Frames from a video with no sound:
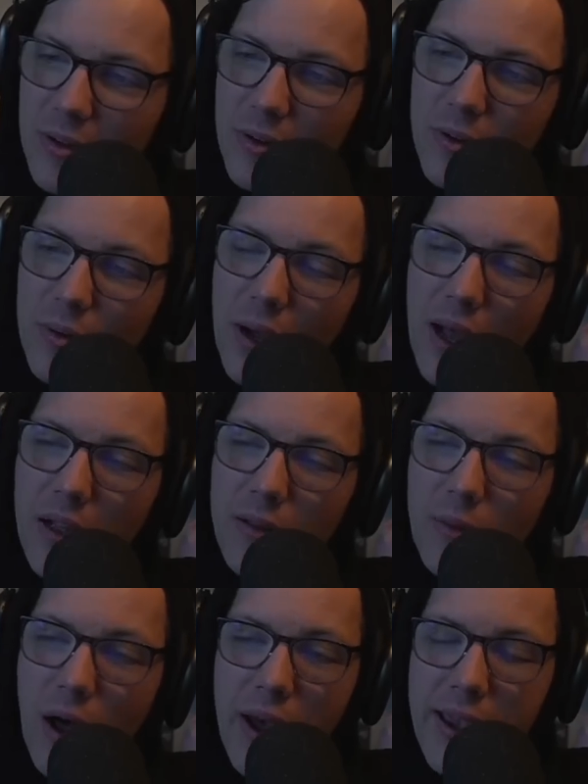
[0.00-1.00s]
Well,
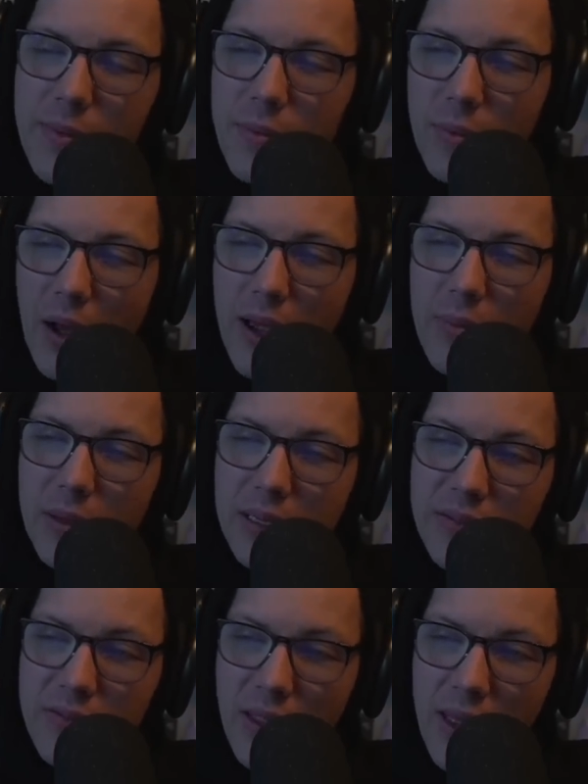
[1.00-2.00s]
I
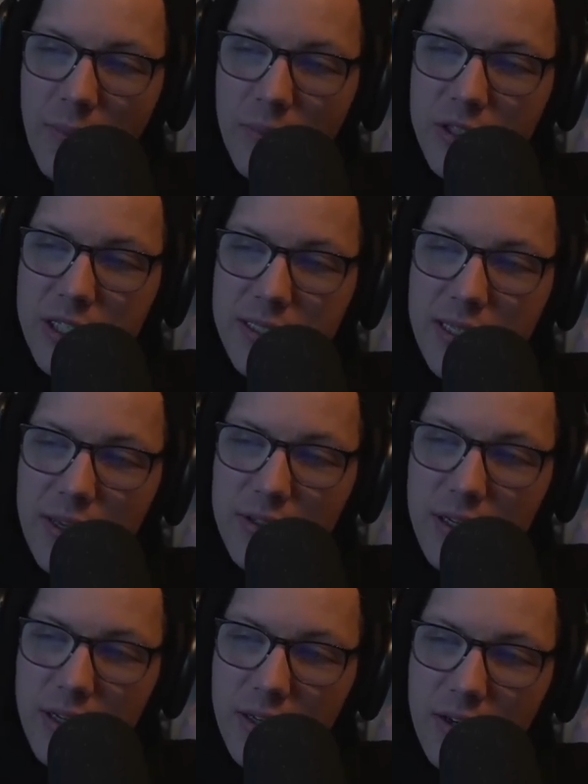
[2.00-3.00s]
believe them. She sounds
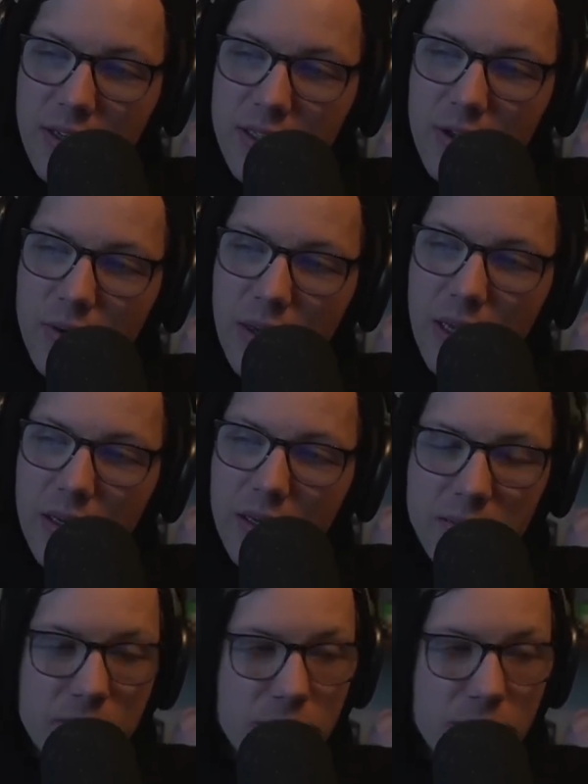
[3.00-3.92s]
like a nice old lady.